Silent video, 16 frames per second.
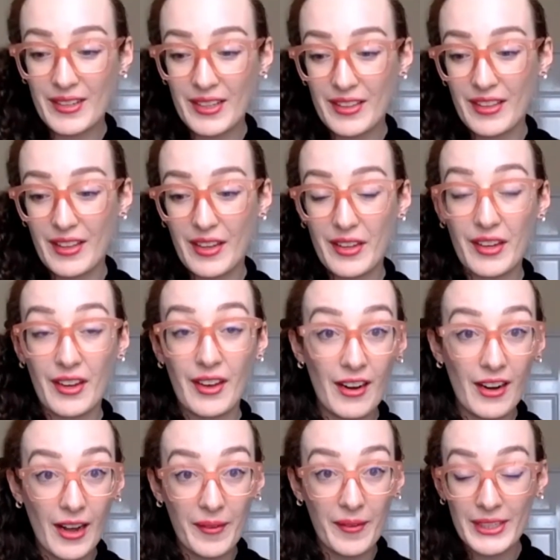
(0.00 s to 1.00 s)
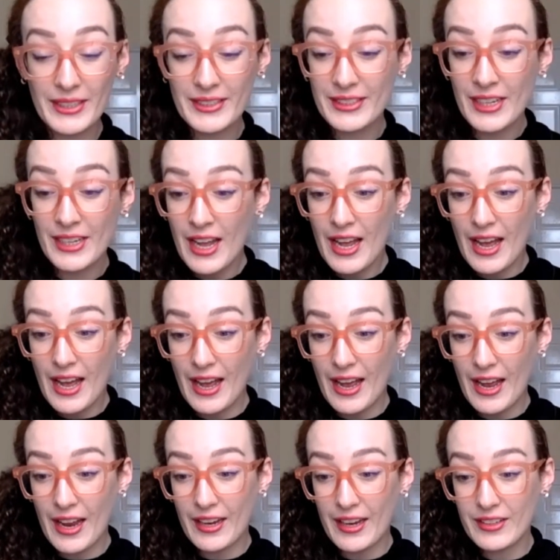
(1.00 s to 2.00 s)
with Sahar Ahmed,
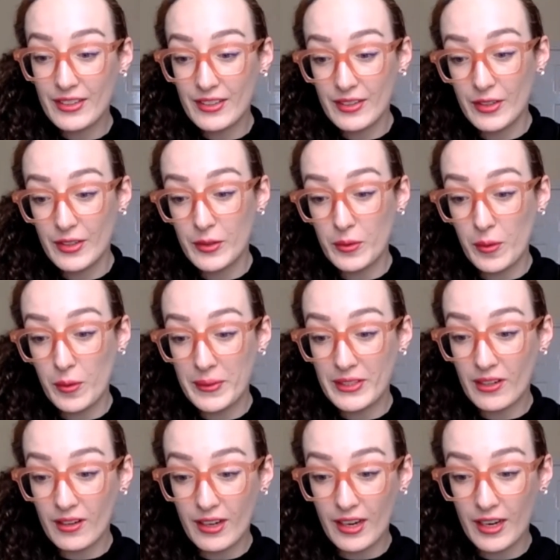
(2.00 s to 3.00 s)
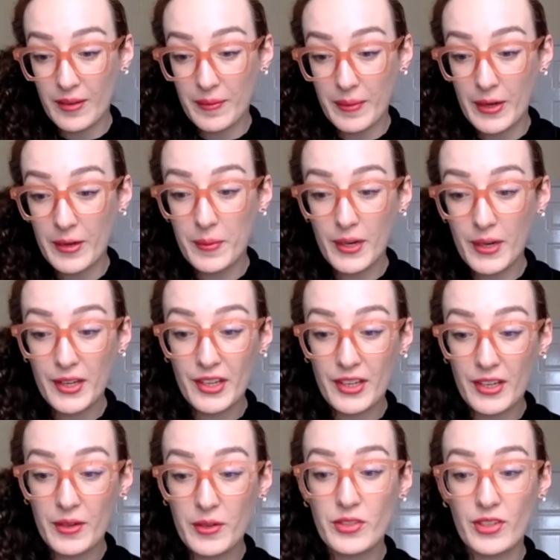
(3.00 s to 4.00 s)
who will be talking about
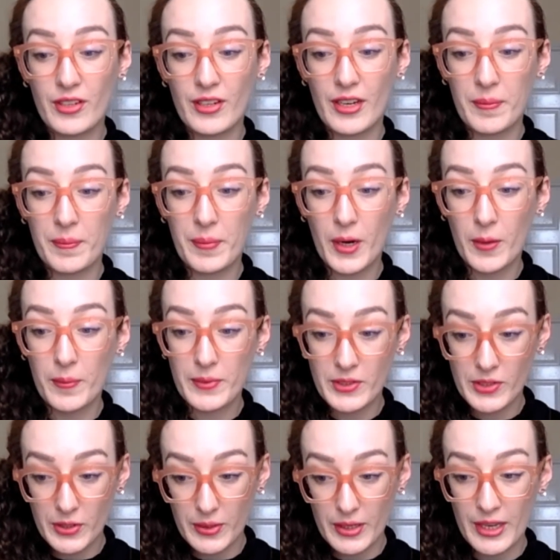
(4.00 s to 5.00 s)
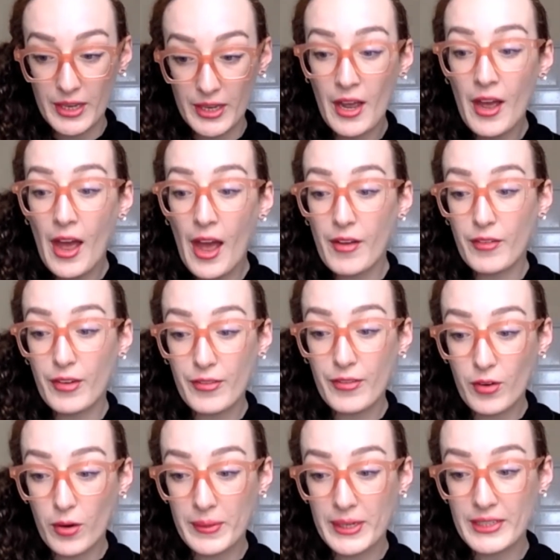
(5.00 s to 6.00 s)
persecution in perpetuity,
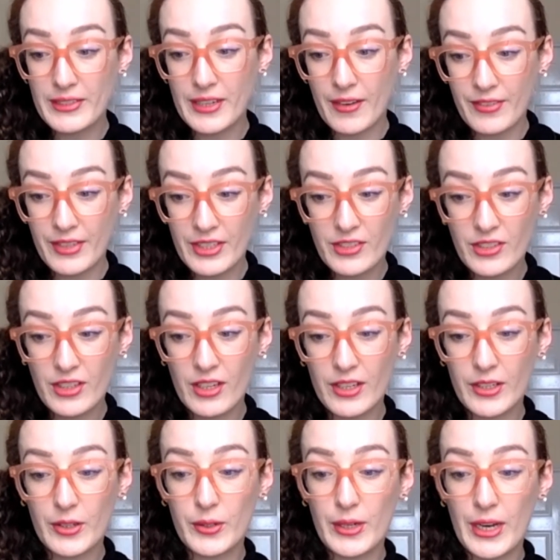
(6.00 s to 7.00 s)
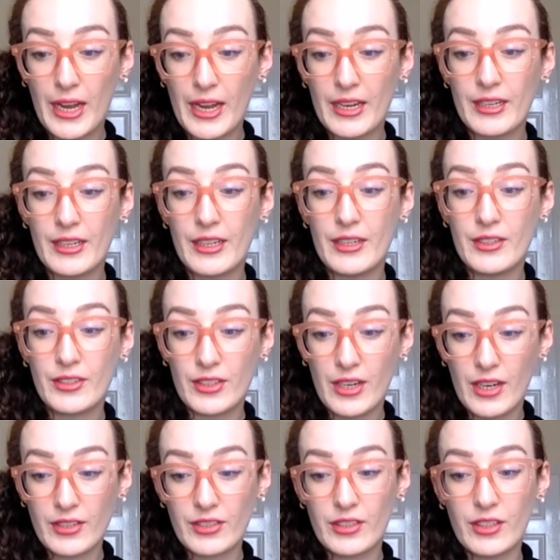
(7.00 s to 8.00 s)
reforming definitional lacunae in
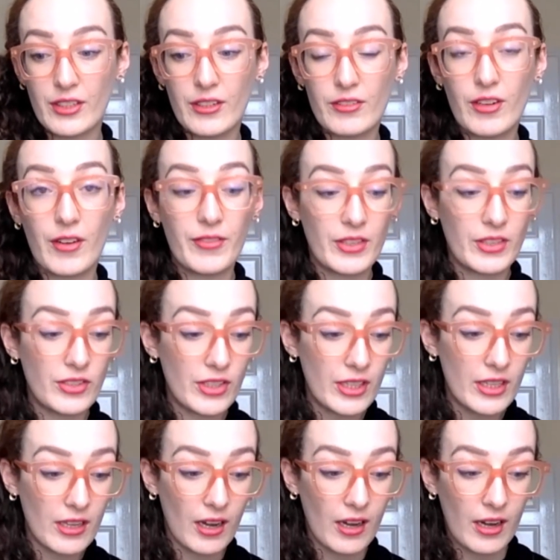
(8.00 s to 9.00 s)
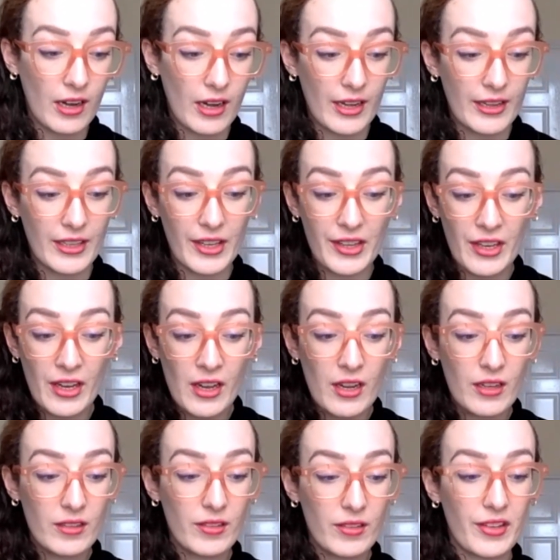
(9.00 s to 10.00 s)
international refugee law. And this
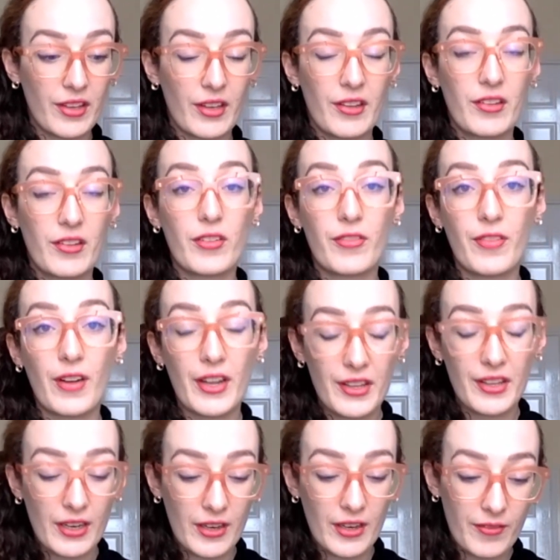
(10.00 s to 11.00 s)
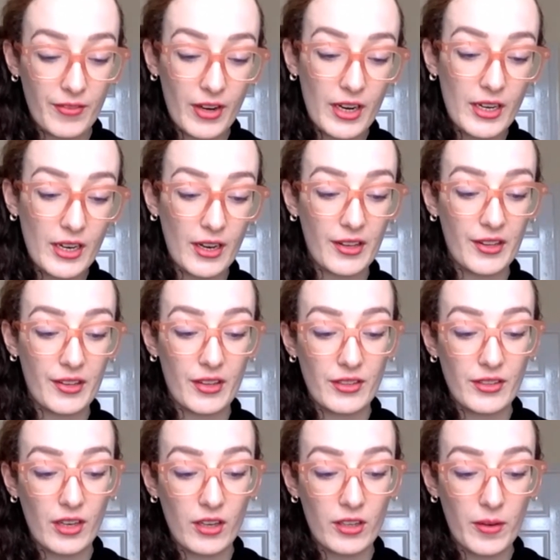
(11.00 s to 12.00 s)
looks like such a fascinating and very necessary
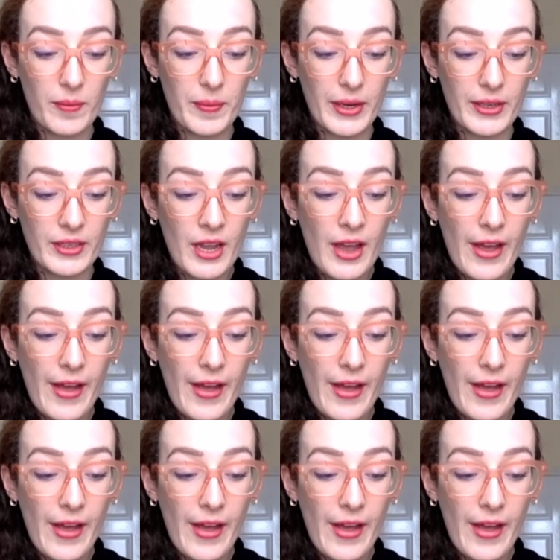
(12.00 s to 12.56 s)
talk about